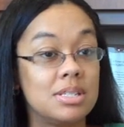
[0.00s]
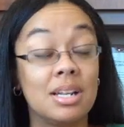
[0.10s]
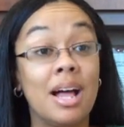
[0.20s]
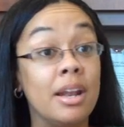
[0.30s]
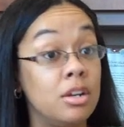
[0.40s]
It's
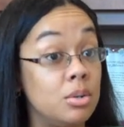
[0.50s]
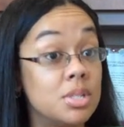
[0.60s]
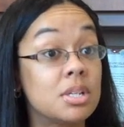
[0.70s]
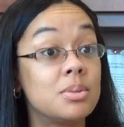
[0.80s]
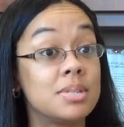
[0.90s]
a lot of new
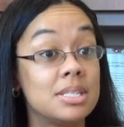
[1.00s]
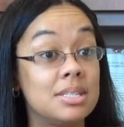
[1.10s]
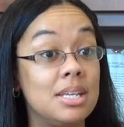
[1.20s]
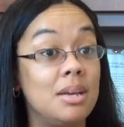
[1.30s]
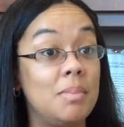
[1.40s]
schools in
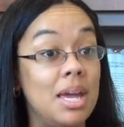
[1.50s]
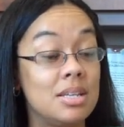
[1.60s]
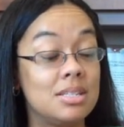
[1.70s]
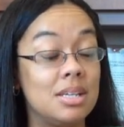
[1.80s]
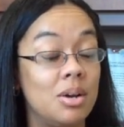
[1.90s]

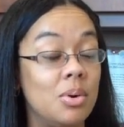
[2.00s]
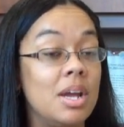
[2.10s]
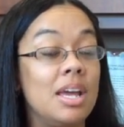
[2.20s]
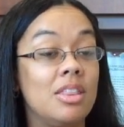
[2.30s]
CMS, so